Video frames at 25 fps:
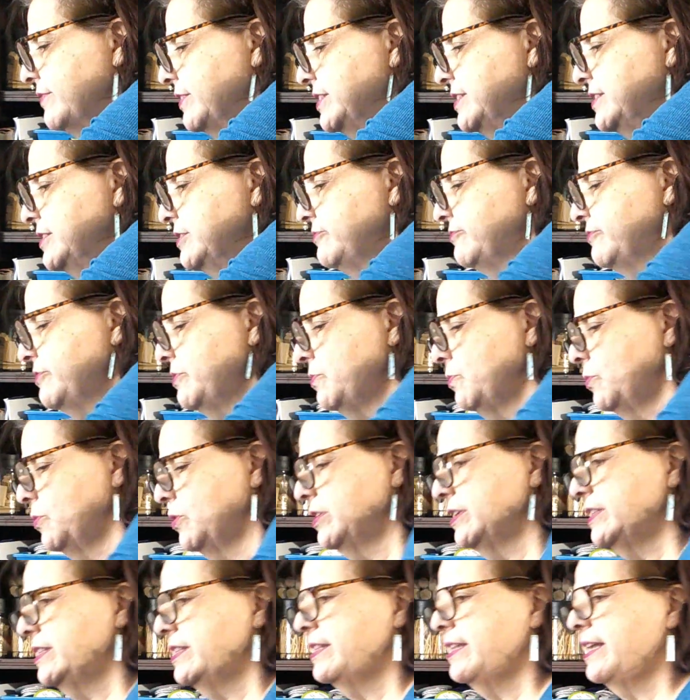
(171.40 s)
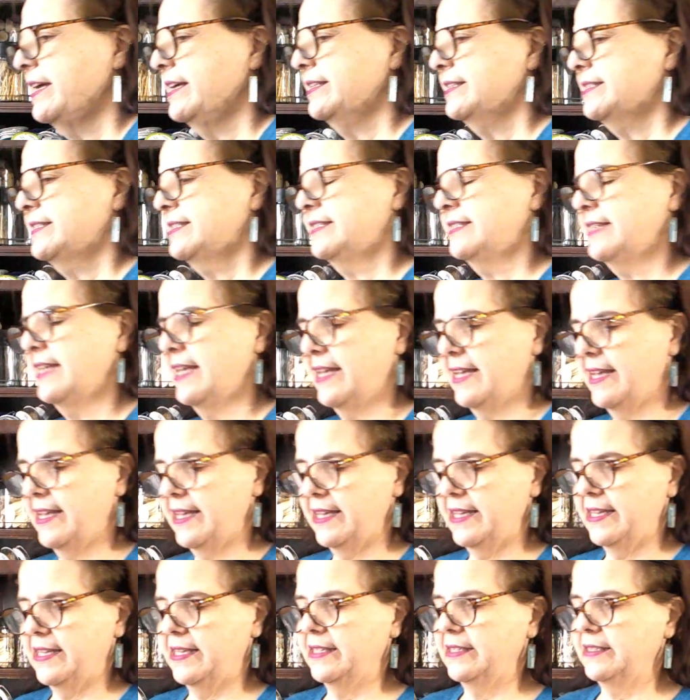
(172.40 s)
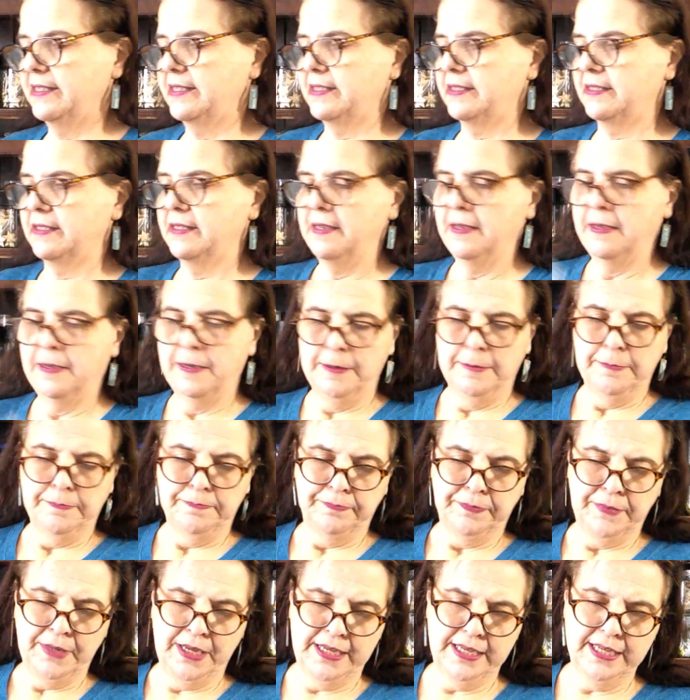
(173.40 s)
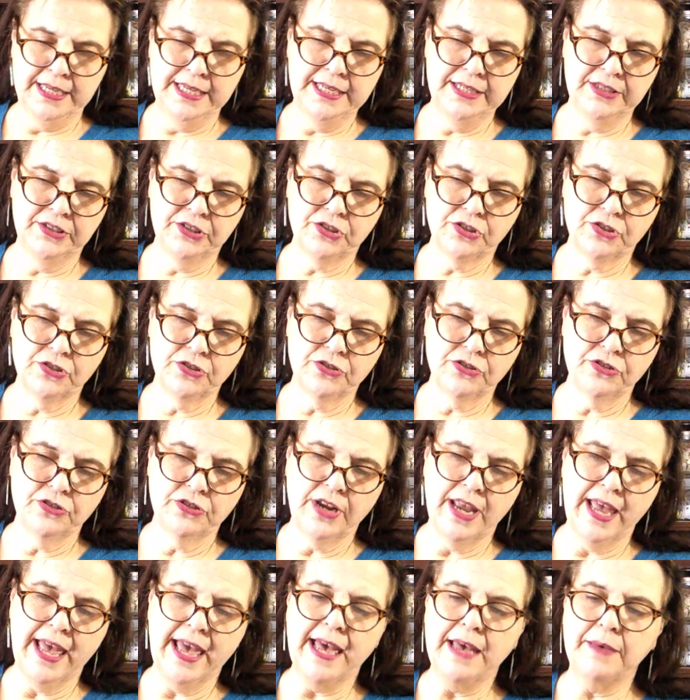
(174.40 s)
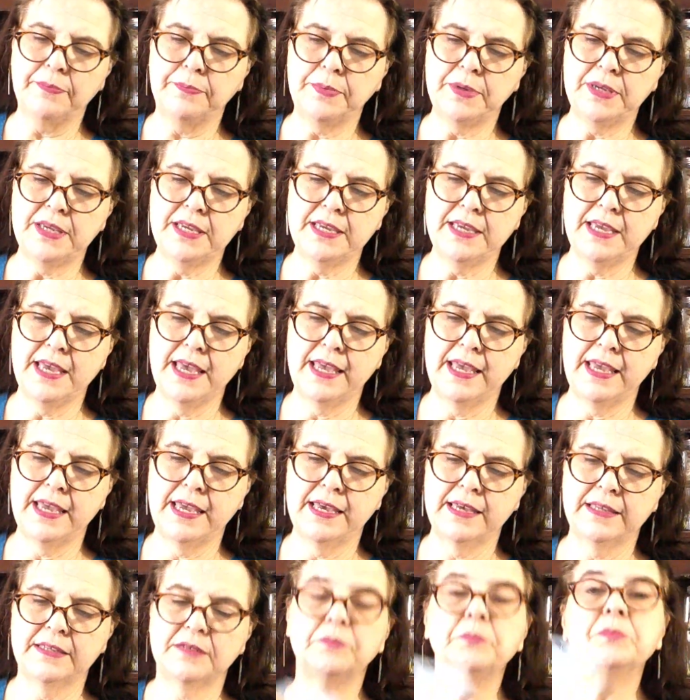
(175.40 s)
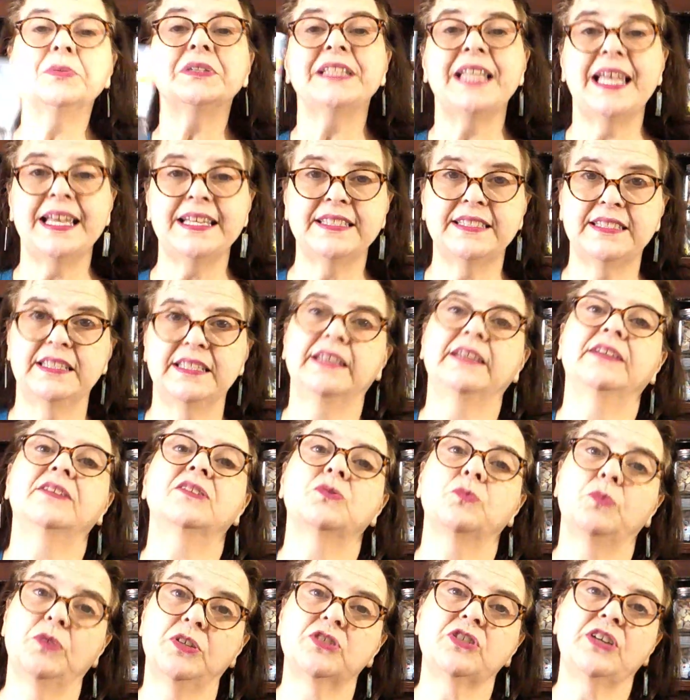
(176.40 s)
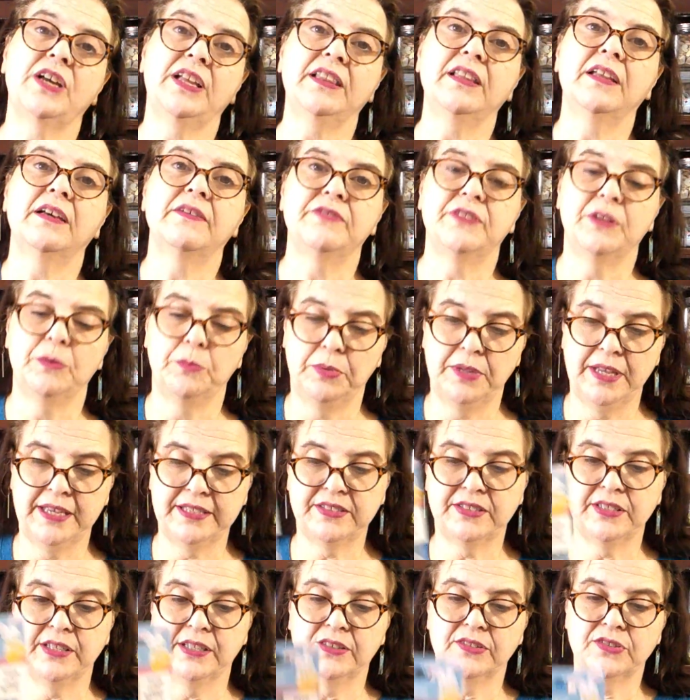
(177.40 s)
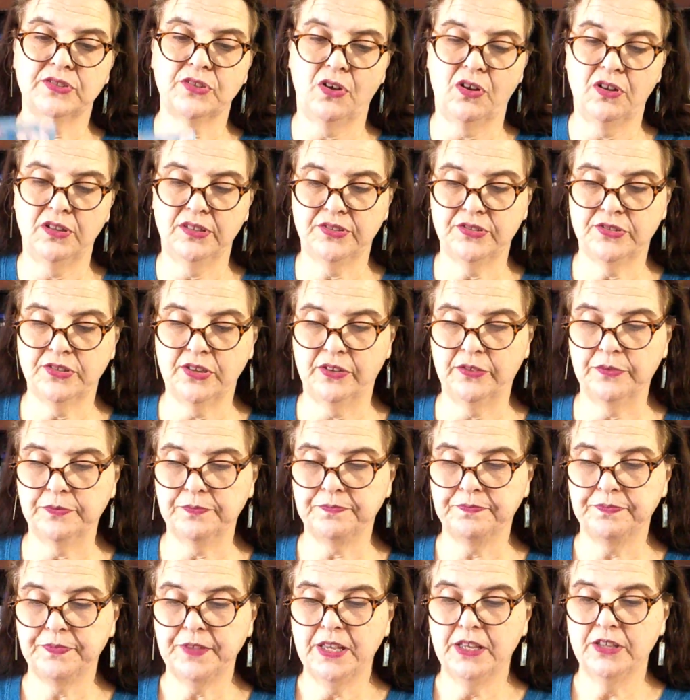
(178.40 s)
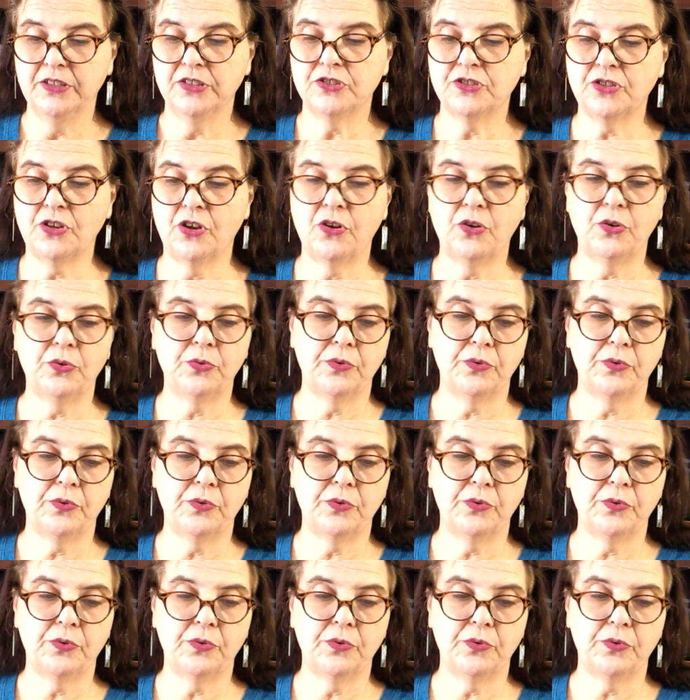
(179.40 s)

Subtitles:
a different one that says Easter, happy, and blessings, which I love the blessings also. So